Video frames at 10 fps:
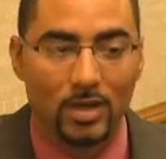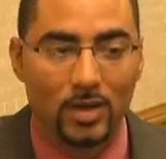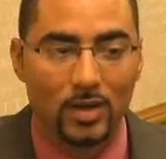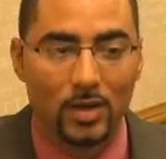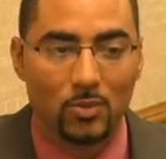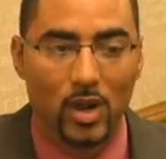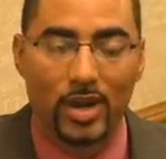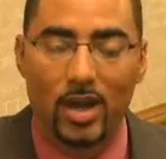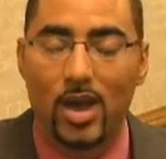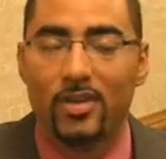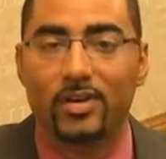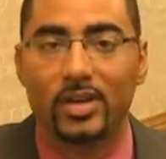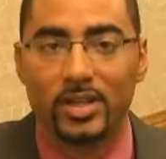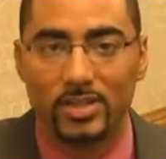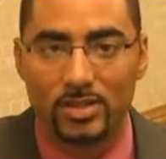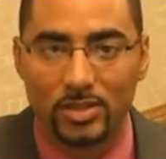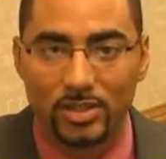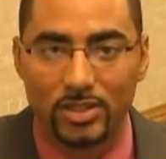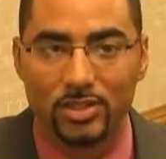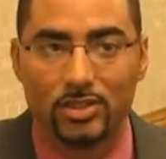Right now I have a niece.
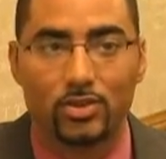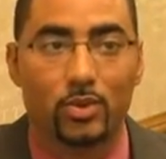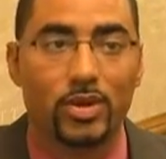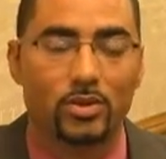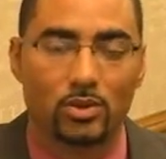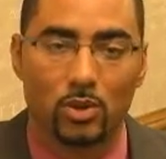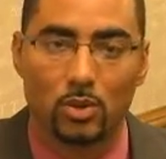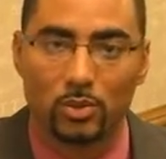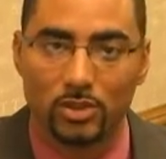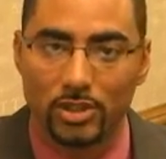She's 3 years old.